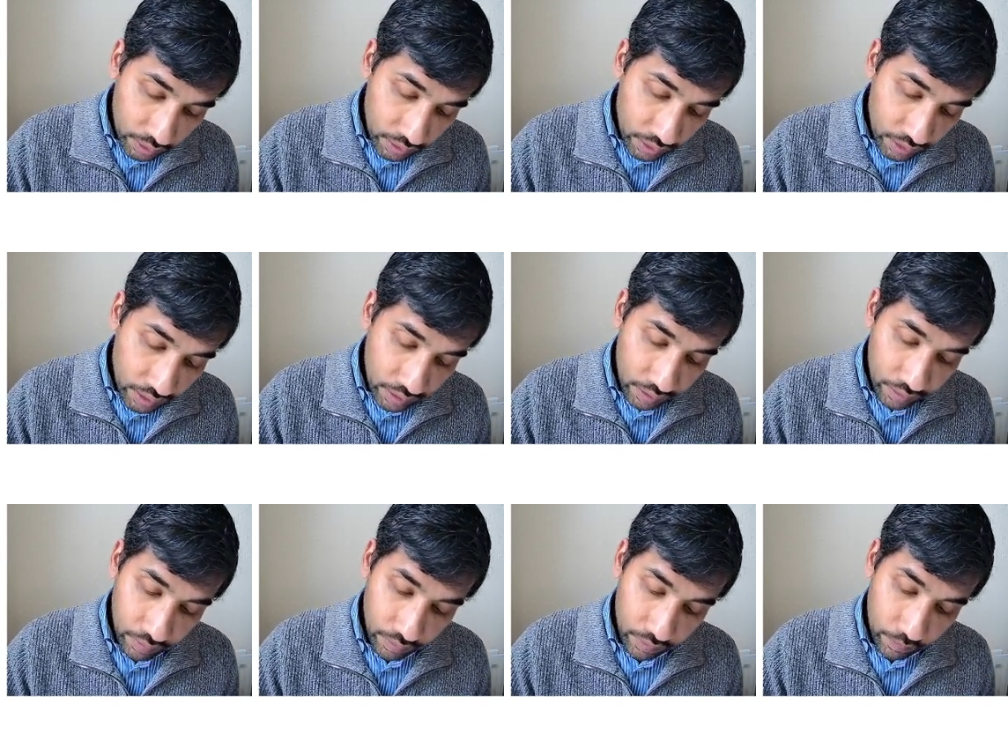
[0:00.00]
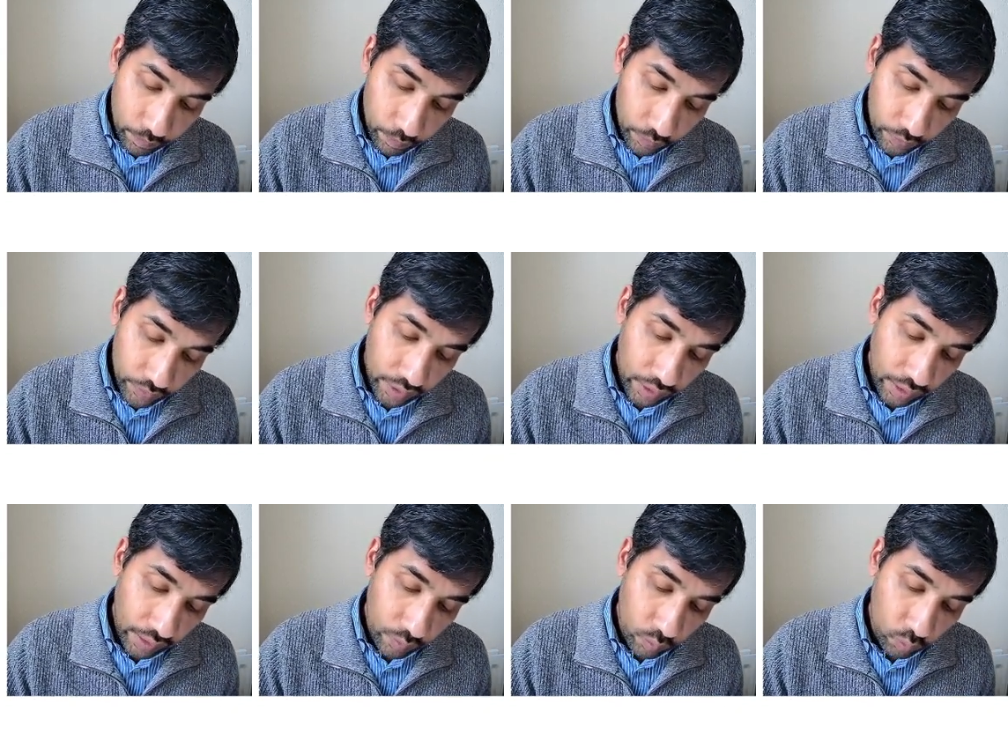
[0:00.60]
here
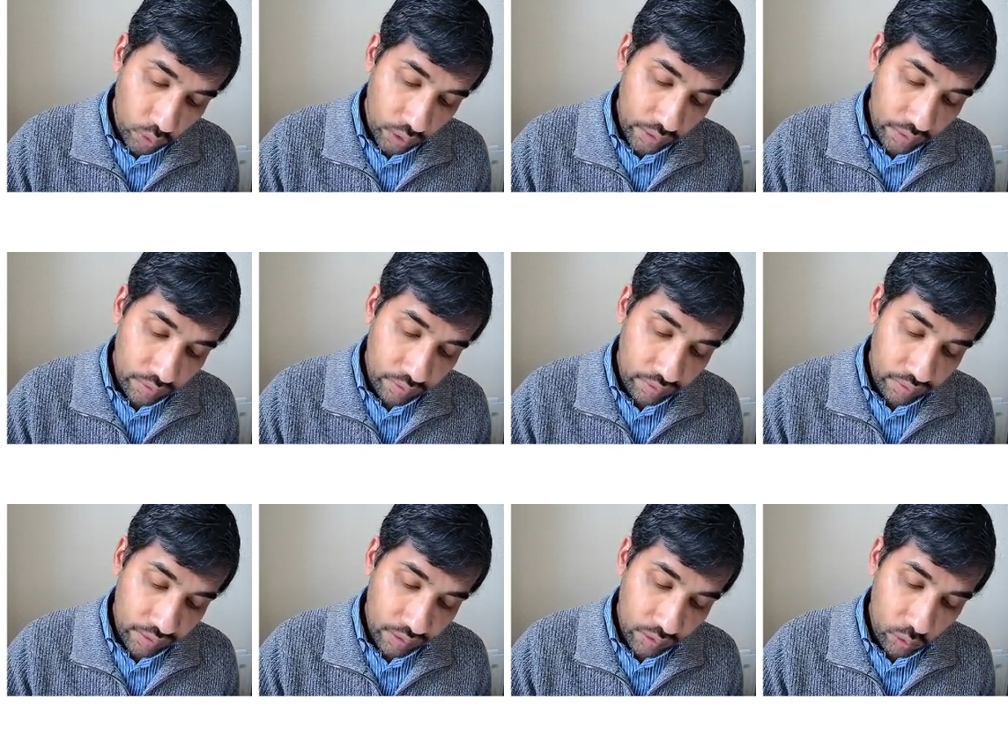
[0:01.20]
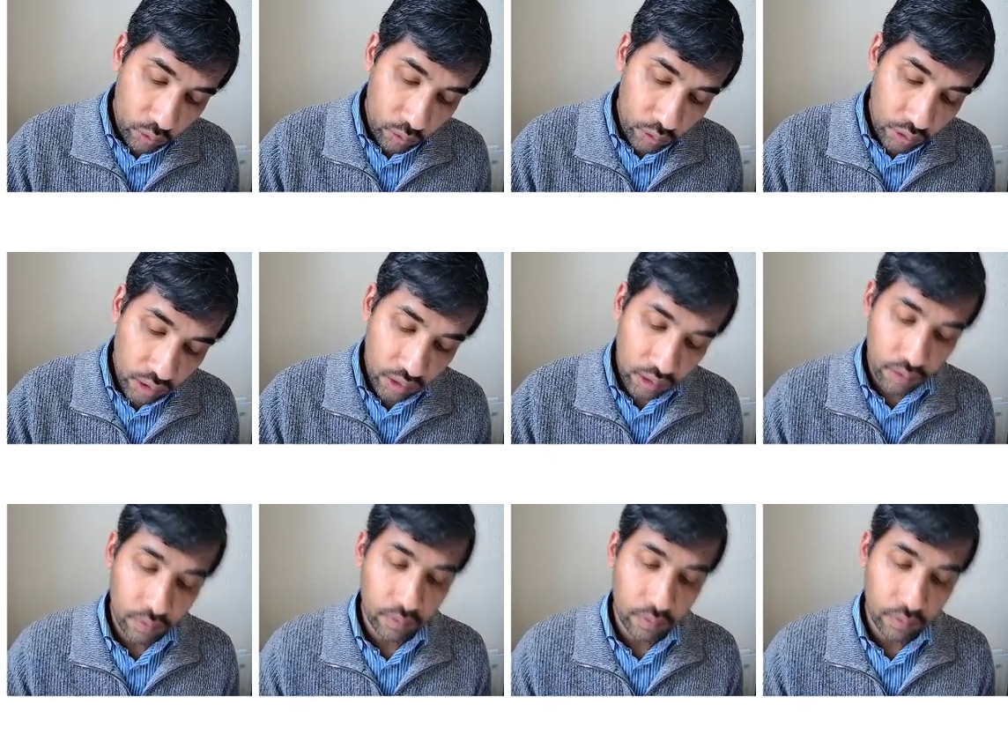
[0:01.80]
and 1 0 here.